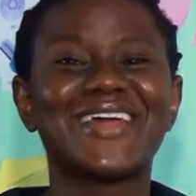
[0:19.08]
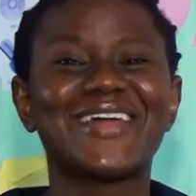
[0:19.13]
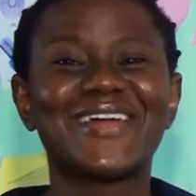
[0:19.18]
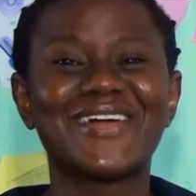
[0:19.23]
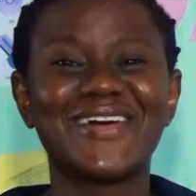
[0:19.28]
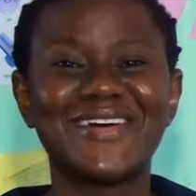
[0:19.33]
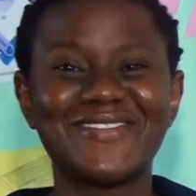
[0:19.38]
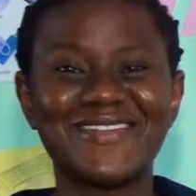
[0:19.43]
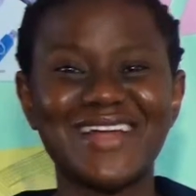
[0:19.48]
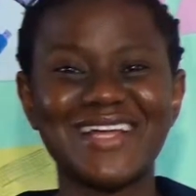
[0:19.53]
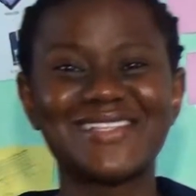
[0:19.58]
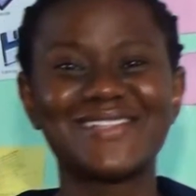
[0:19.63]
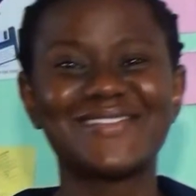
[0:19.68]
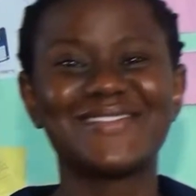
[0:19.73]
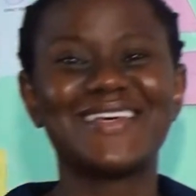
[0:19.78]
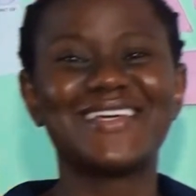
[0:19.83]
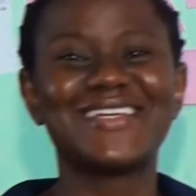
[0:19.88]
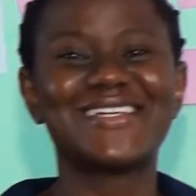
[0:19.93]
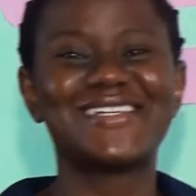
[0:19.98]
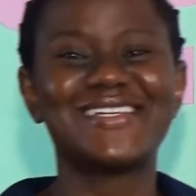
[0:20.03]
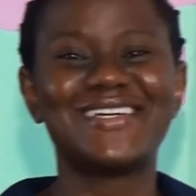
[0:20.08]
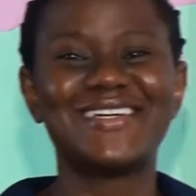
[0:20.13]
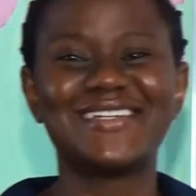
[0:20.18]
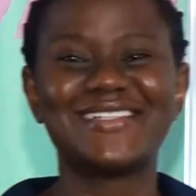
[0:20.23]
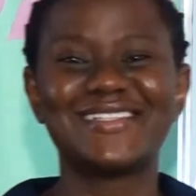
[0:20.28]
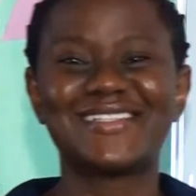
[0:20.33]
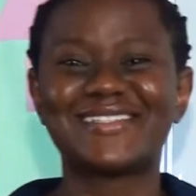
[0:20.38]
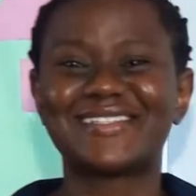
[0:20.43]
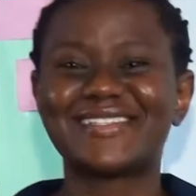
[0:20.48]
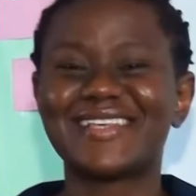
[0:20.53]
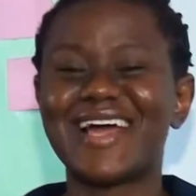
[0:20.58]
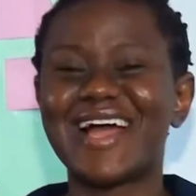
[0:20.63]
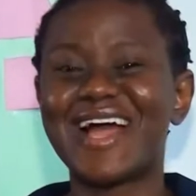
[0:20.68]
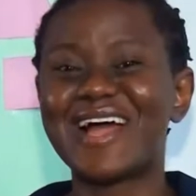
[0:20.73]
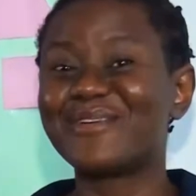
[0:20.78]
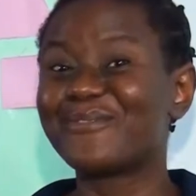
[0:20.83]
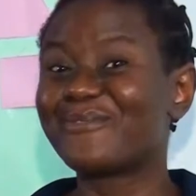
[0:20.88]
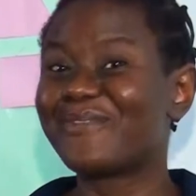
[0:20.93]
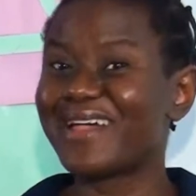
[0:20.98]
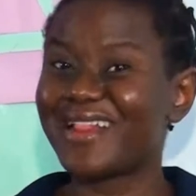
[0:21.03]
Congratulations
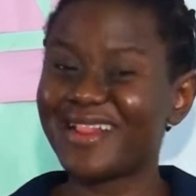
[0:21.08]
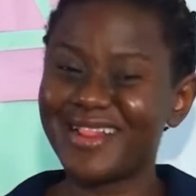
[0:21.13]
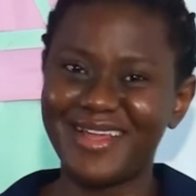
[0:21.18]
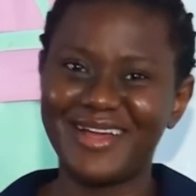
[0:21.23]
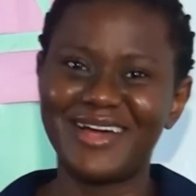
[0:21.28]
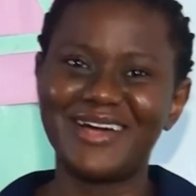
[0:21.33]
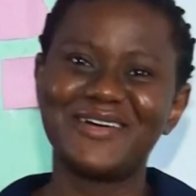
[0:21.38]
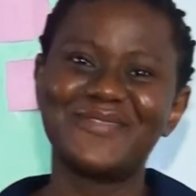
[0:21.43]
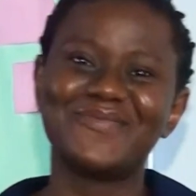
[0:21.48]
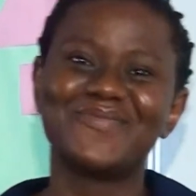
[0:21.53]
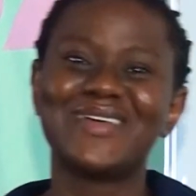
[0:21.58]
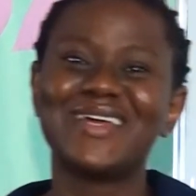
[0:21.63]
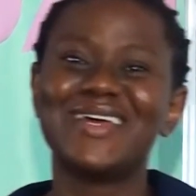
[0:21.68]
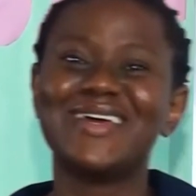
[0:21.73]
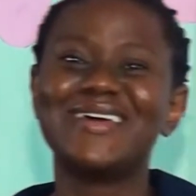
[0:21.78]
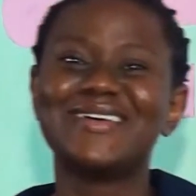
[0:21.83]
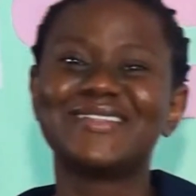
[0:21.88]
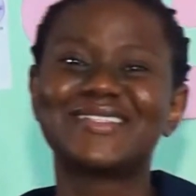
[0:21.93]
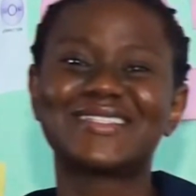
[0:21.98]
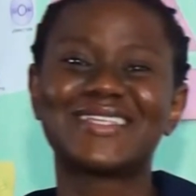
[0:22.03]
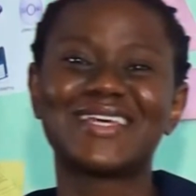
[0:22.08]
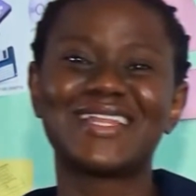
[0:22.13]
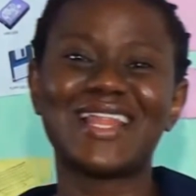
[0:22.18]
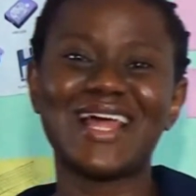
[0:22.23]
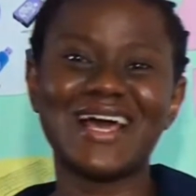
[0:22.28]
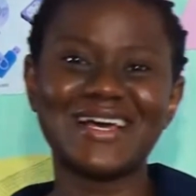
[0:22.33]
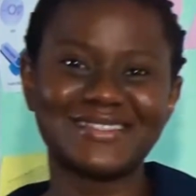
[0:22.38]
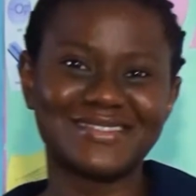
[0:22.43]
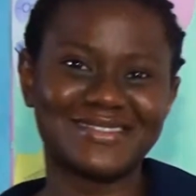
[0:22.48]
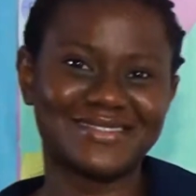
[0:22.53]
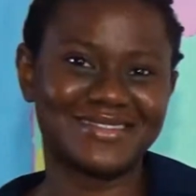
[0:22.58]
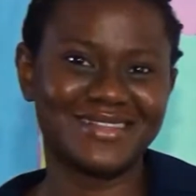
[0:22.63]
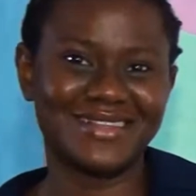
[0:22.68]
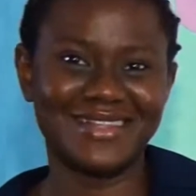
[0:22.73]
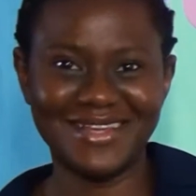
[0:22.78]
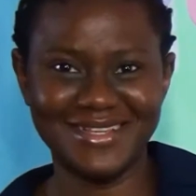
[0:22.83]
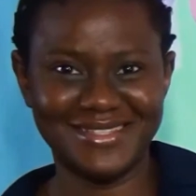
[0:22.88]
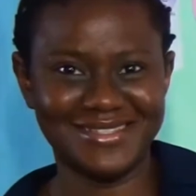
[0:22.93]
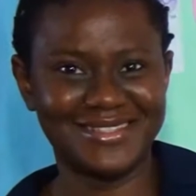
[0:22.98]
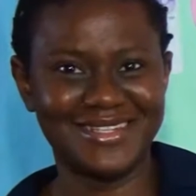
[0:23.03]
and welcome to the last
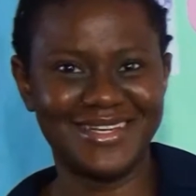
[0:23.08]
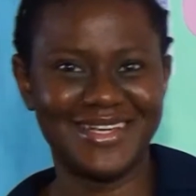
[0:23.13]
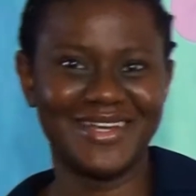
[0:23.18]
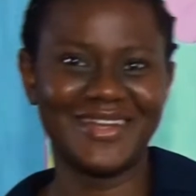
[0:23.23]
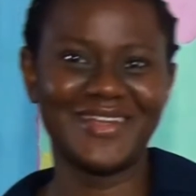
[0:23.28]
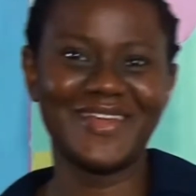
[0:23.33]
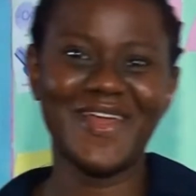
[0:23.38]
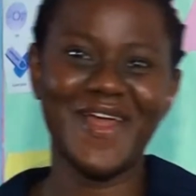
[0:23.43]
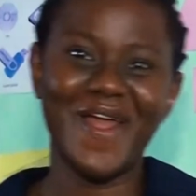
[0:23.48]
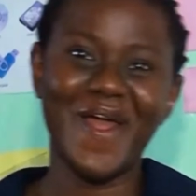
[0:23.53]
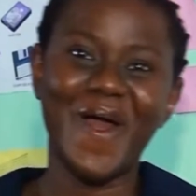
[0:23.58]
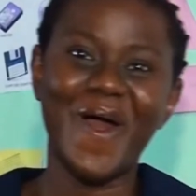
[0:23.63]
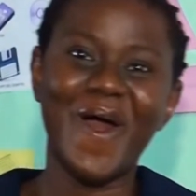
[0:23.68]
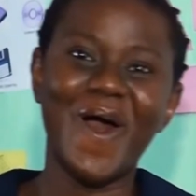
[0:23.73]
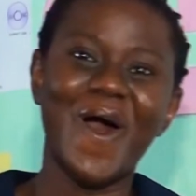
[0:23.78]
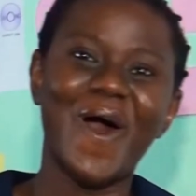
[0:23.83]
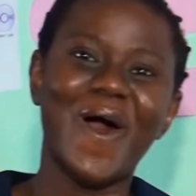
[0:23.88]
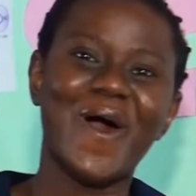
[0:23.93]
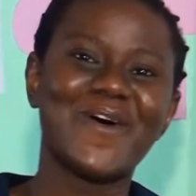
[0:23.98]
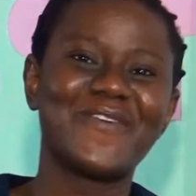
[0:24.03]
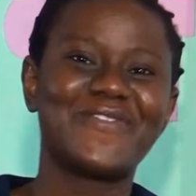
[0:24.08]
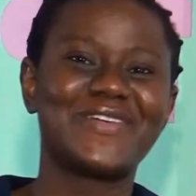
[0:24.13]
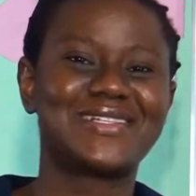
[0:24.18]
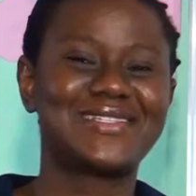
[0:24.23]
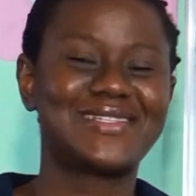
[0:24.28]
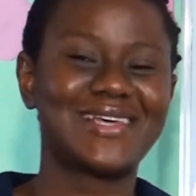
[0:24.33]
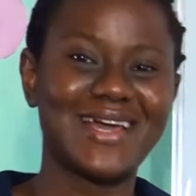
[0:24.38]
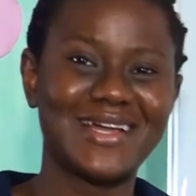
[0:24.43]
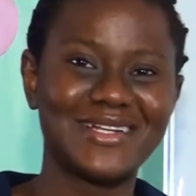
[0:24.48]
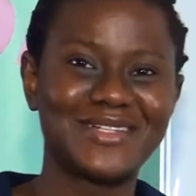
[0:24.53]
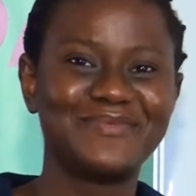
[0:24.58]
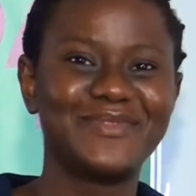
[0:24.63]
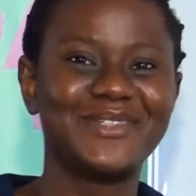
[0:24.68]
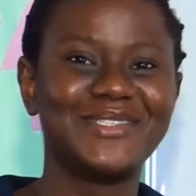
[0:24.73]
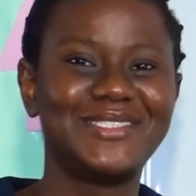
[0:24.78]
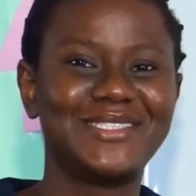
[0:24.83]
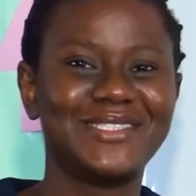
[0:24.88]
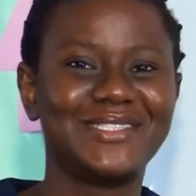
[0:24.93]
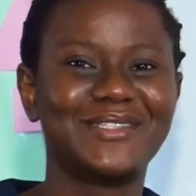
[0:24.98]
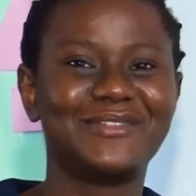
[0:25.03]
lesson of the third
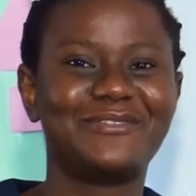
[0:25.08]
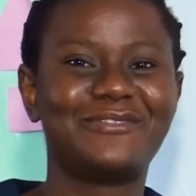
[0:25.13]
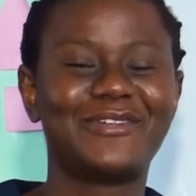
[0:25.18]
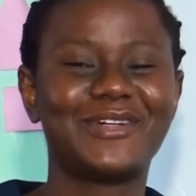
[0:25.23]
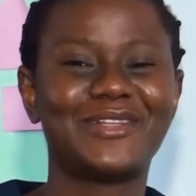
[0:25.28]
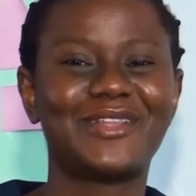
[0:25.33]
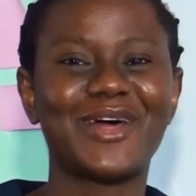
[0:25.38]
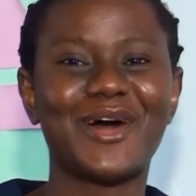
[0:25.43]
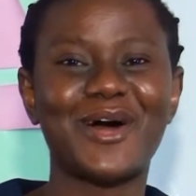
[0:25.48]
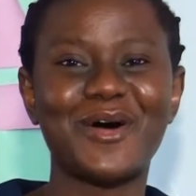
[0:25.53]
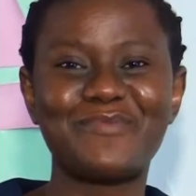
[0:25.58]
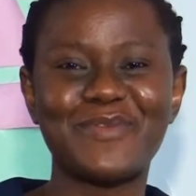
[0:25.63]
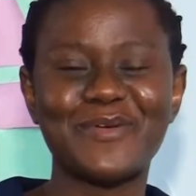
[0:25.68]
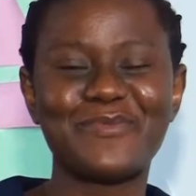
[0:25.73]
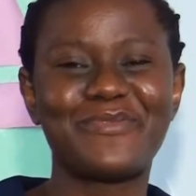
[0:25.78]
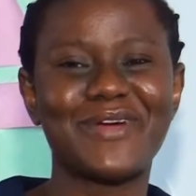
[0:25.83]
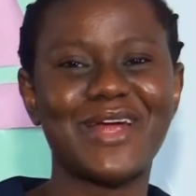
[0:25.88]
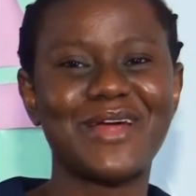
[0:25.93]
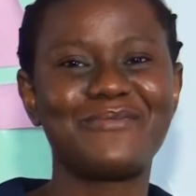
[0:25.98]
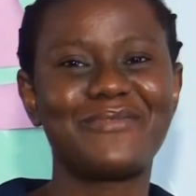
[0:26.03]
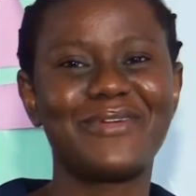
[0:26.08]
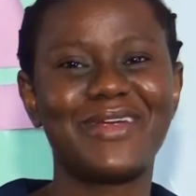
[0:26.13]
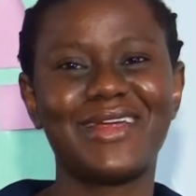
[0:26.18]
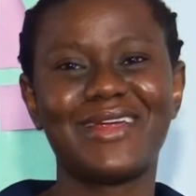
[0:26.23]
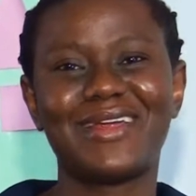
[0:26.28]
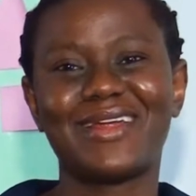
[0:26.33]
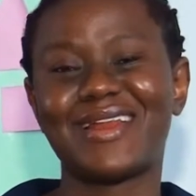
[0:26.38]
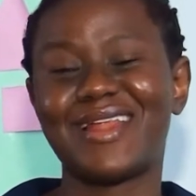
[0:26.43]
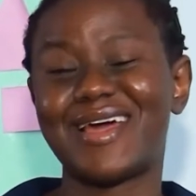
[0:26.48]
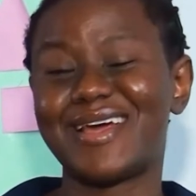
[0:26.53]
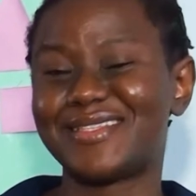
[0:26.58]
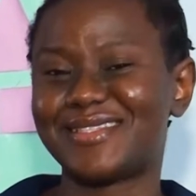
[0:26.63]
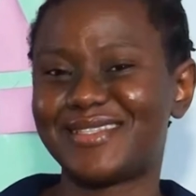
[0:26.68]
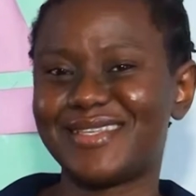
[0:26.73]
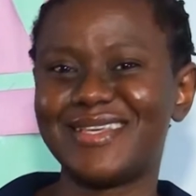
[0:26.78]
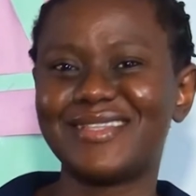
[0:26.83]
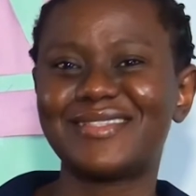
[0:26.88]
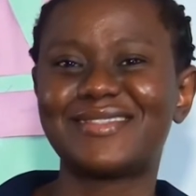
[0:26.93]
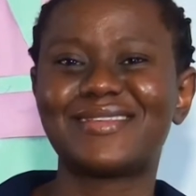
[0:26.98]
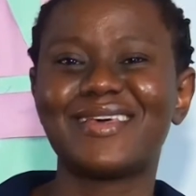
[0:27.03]
module for the upper primary
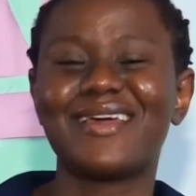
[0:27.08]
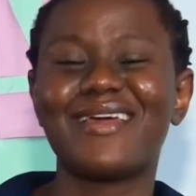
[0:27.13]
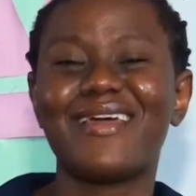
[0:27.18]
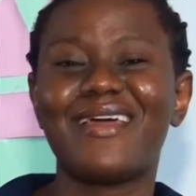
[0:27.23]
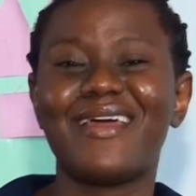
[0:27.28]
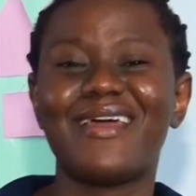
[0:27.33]
classes